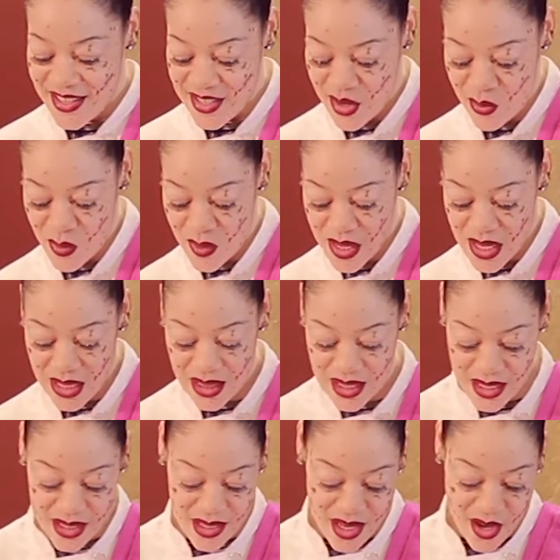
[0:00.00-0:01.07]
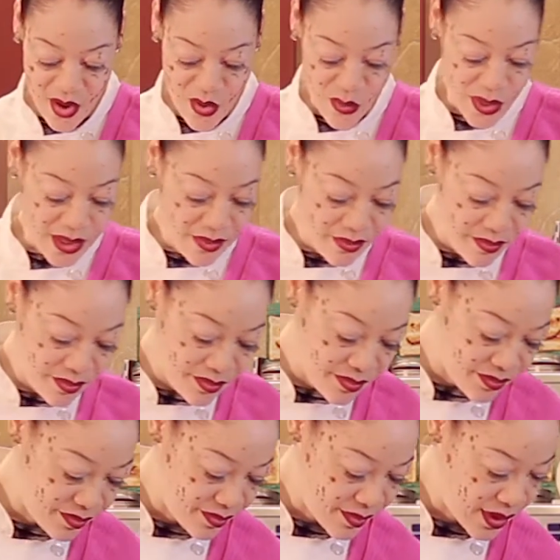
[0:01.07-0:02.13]
So we'll get this going.
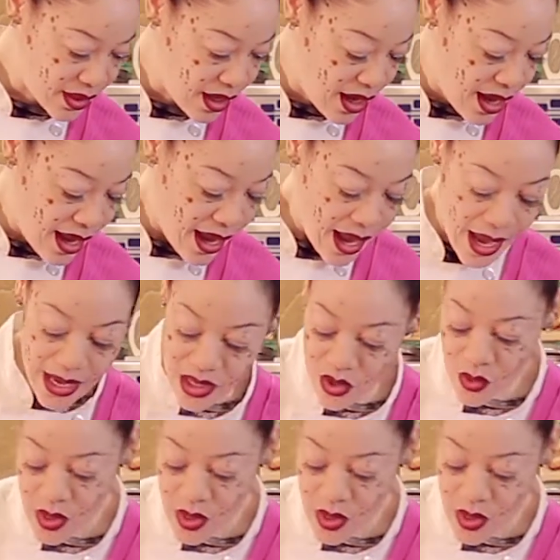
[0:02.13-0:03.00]
And